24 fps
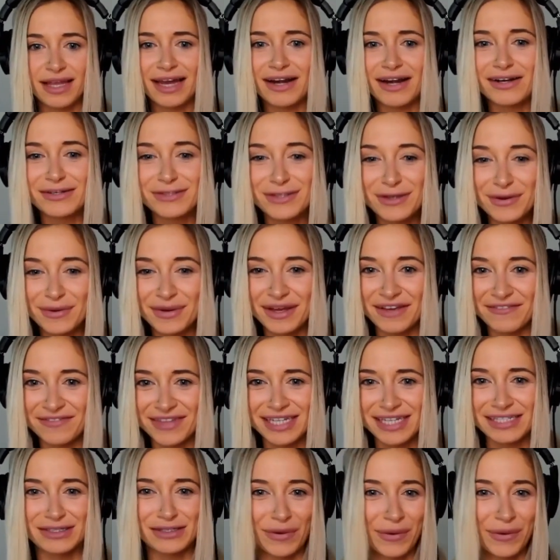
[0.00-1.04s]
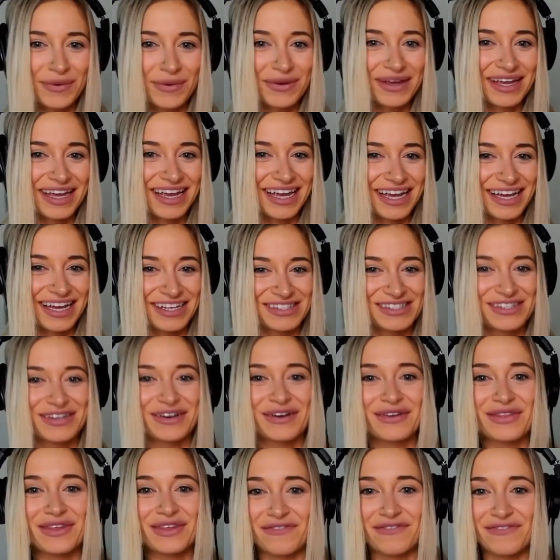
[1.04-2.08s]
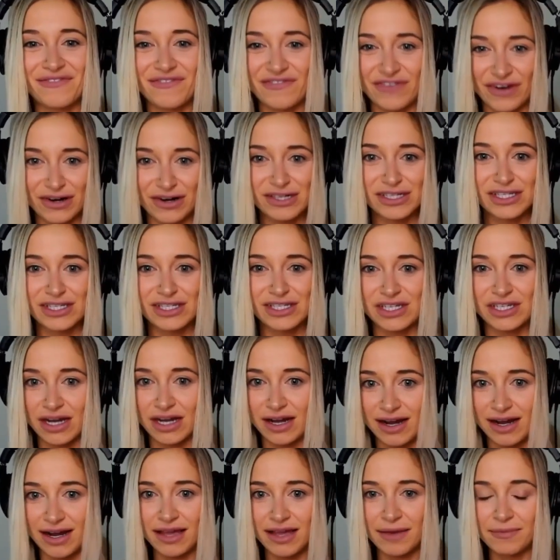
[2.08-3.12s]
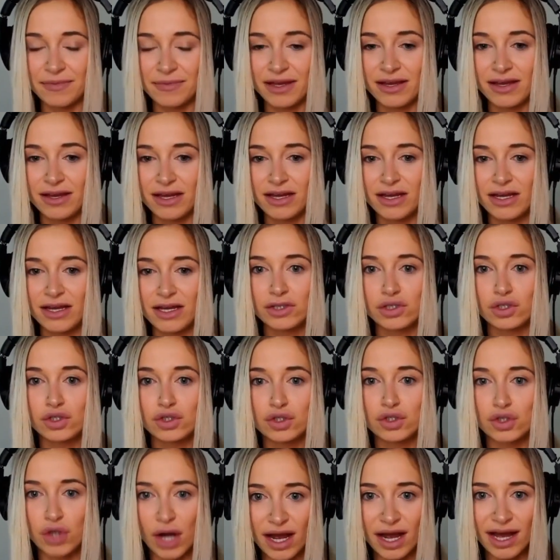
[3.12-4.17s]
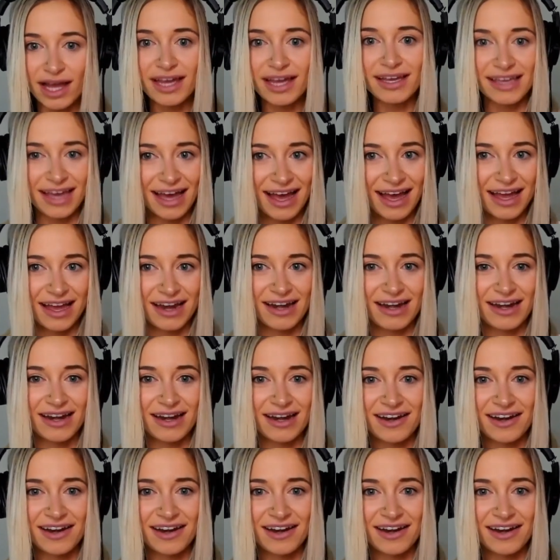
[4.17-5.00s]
And also, if they don't answer the first time, try again.